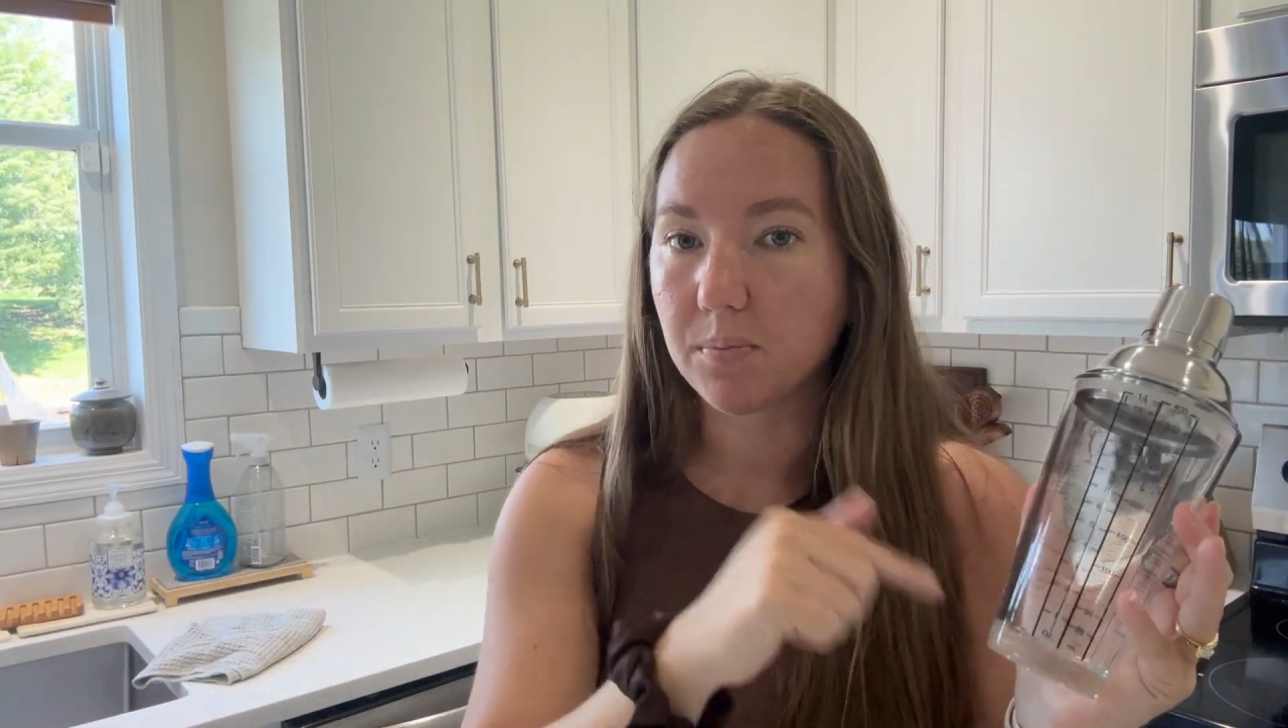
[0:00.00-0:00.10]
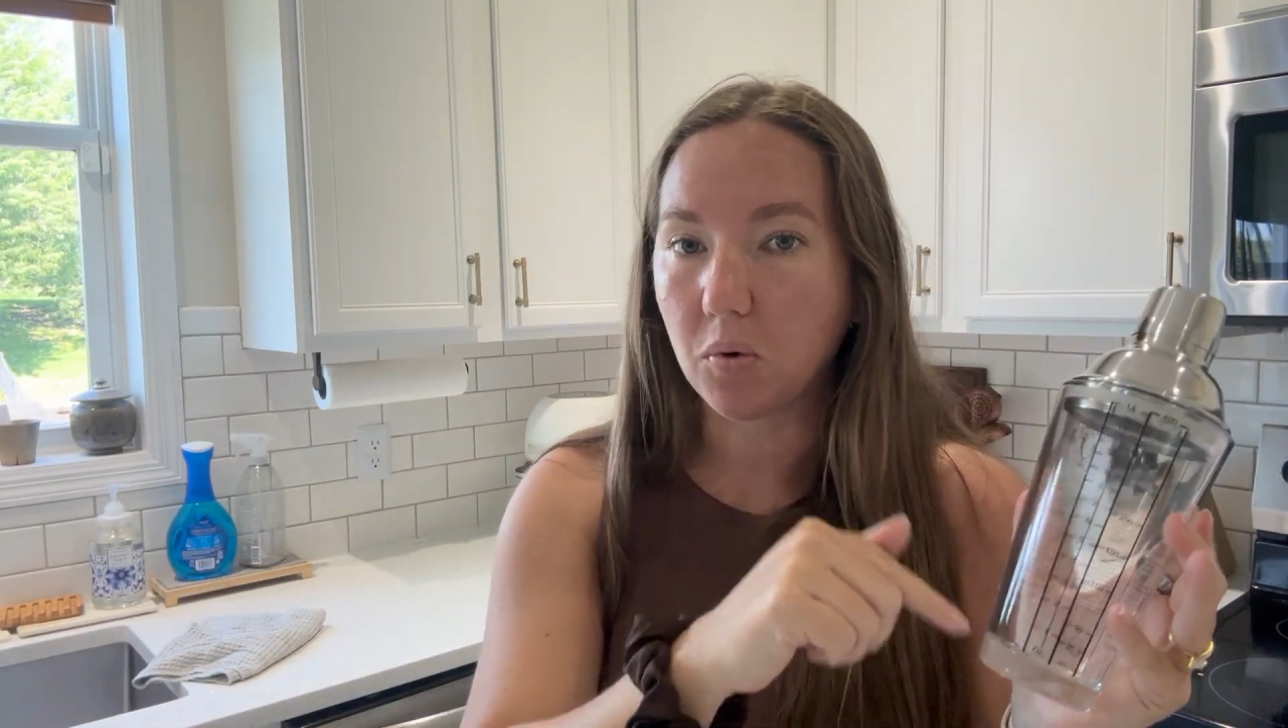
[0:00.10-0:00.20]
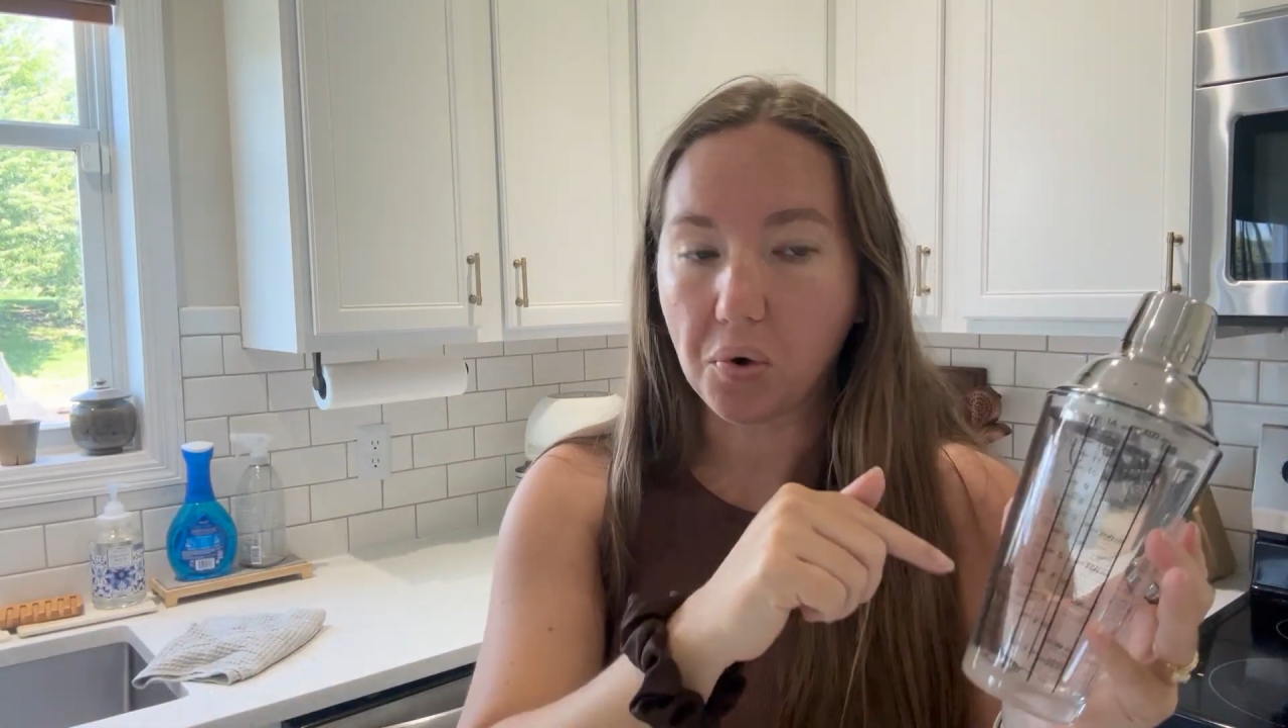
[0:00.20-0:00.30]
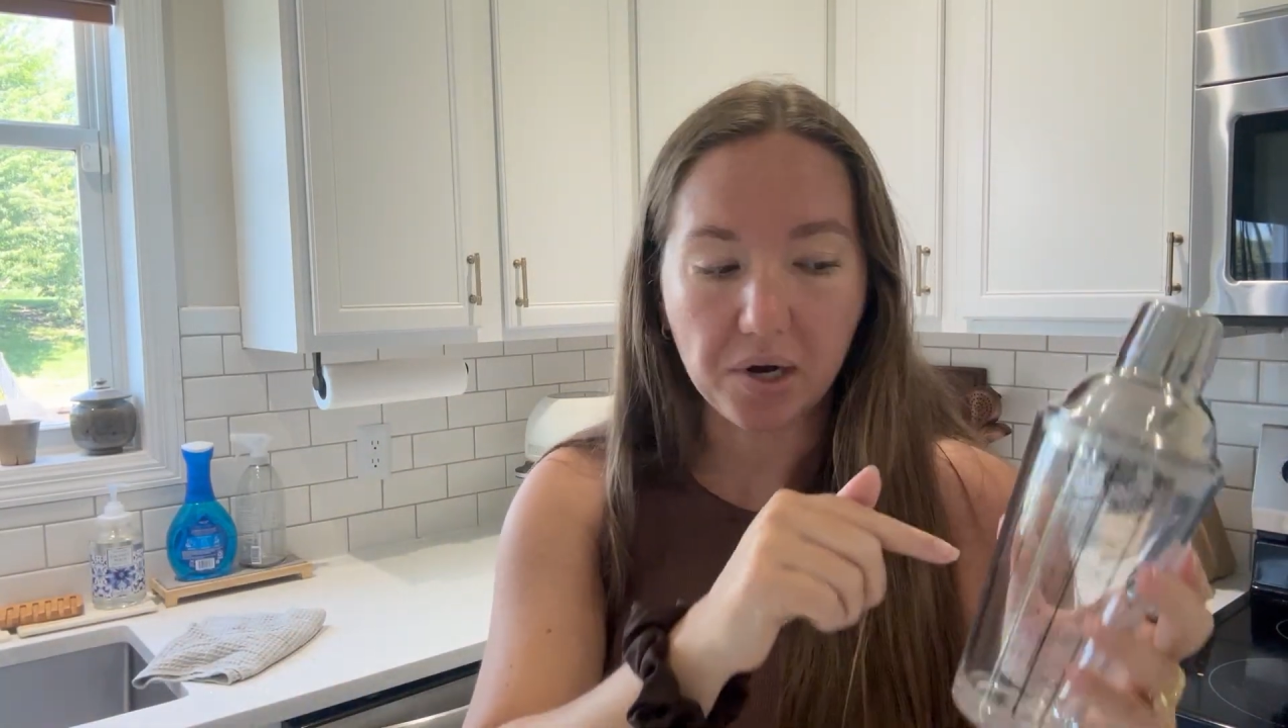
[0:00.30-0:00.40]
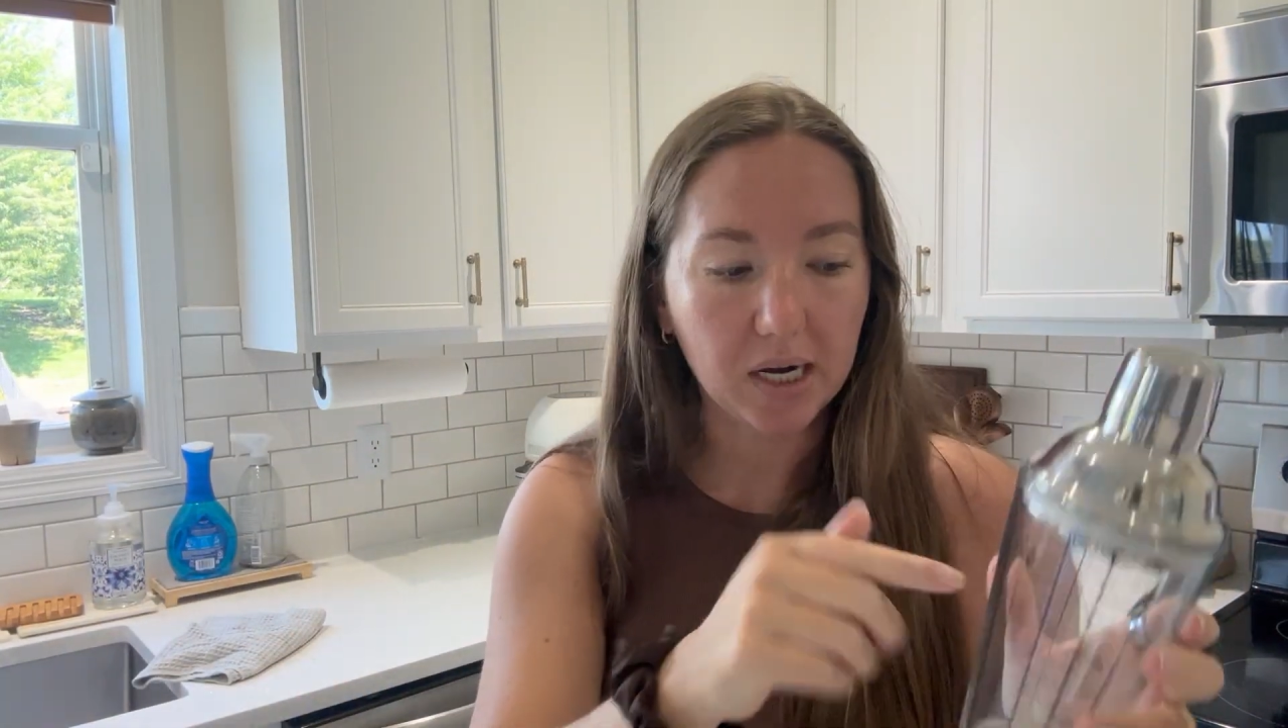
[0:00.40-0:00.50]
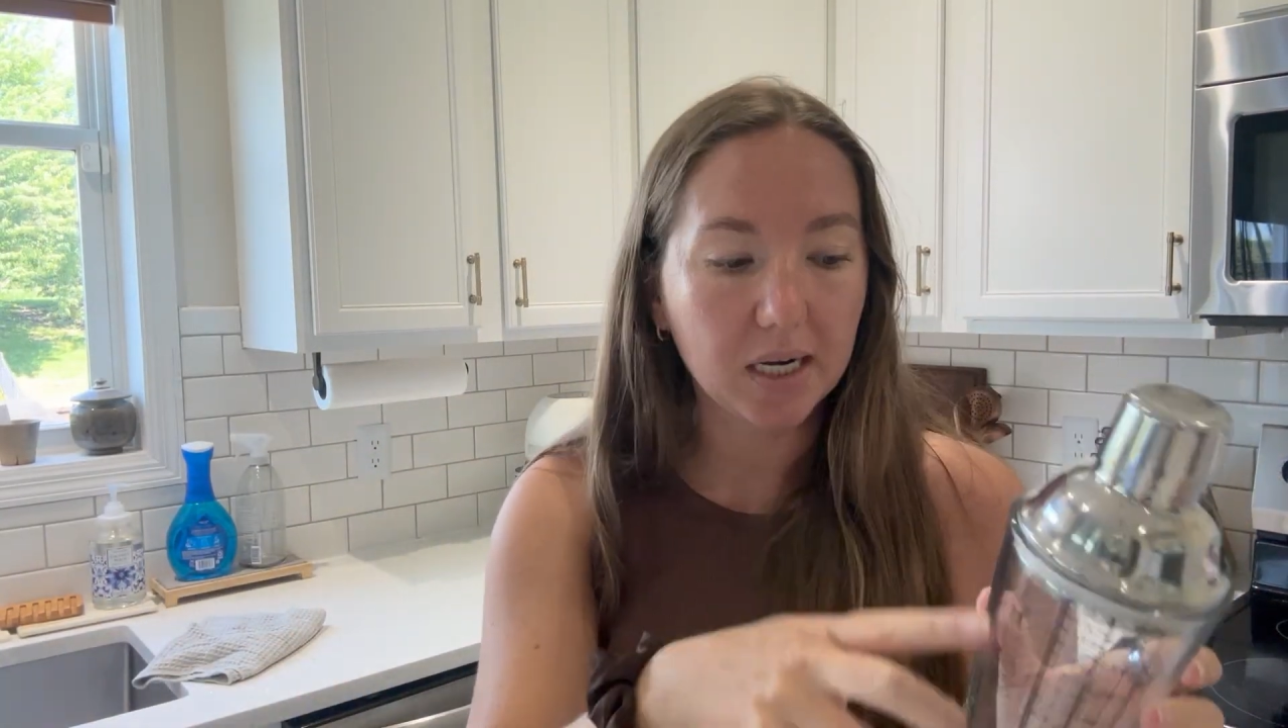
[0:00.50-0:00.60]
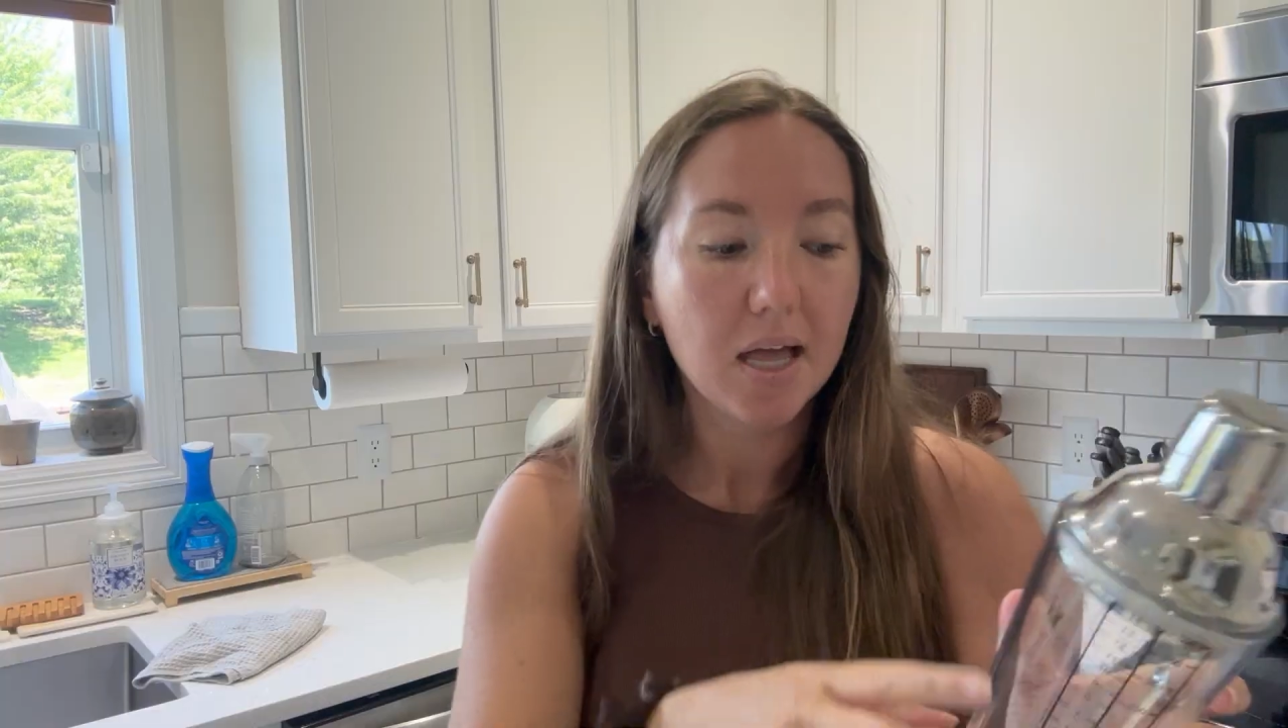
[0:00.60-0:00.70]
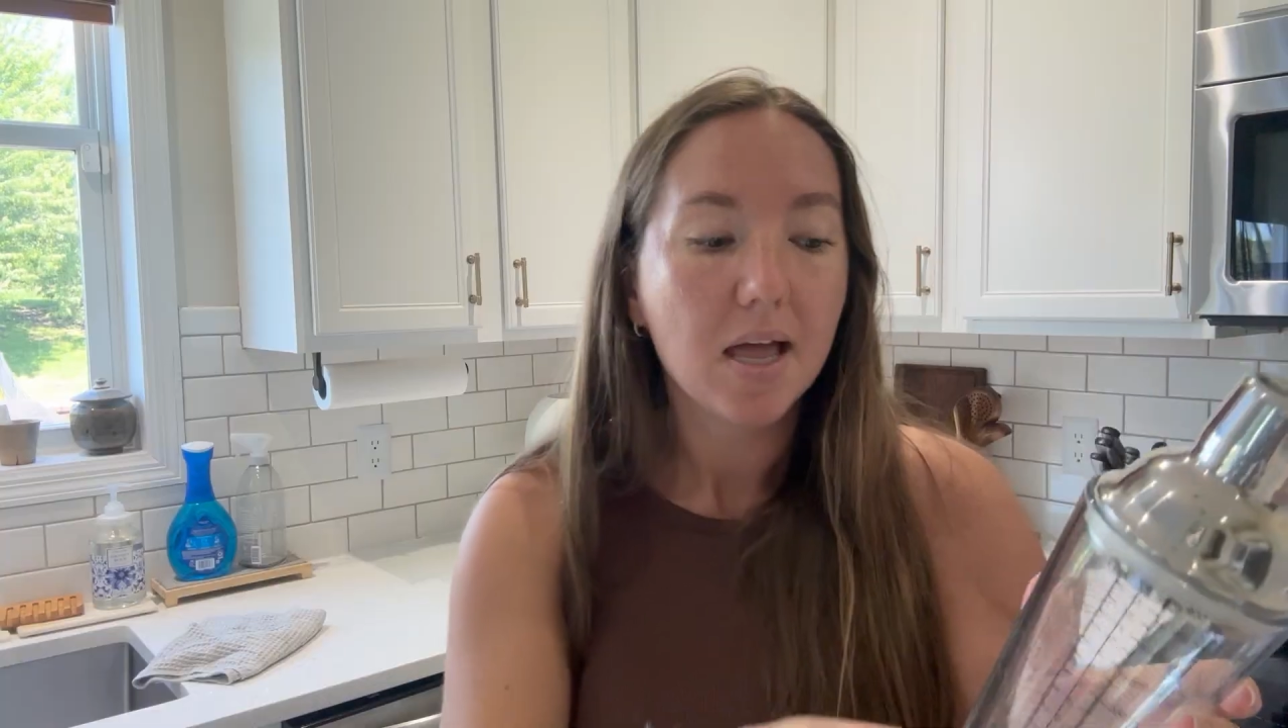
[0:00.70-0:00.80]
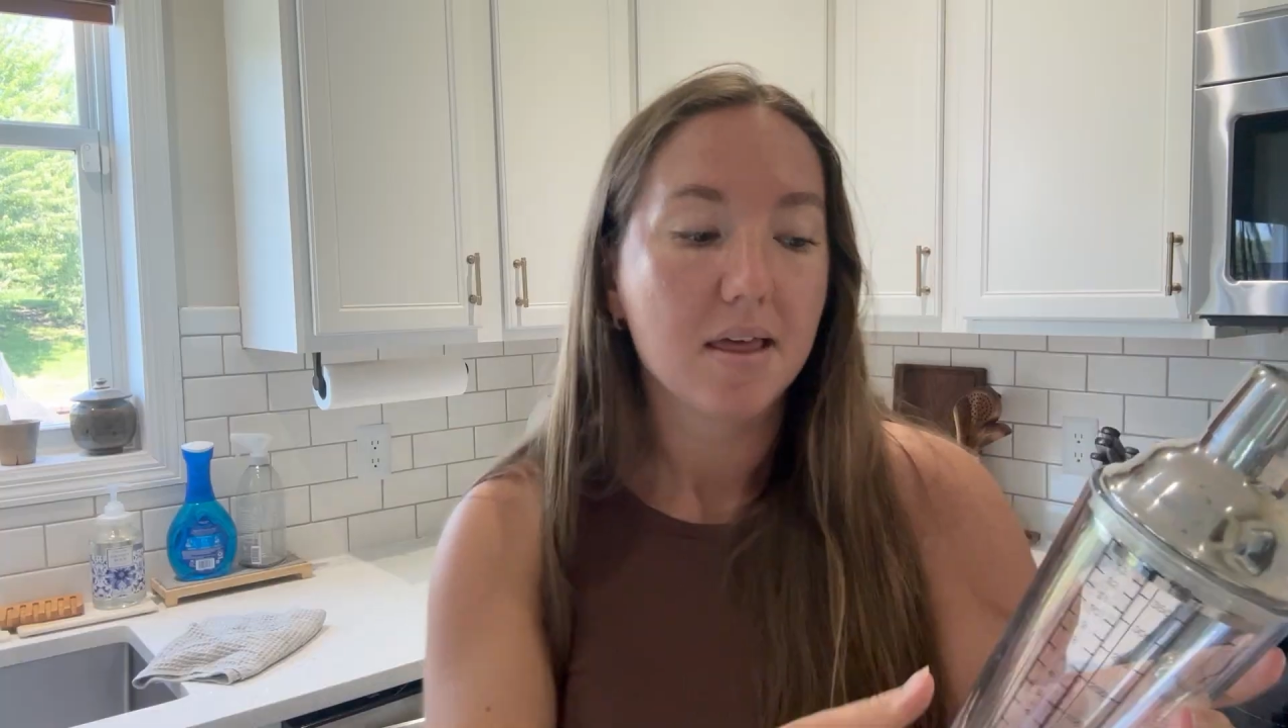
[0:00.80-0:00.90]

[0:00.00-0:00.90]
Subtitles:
pouring.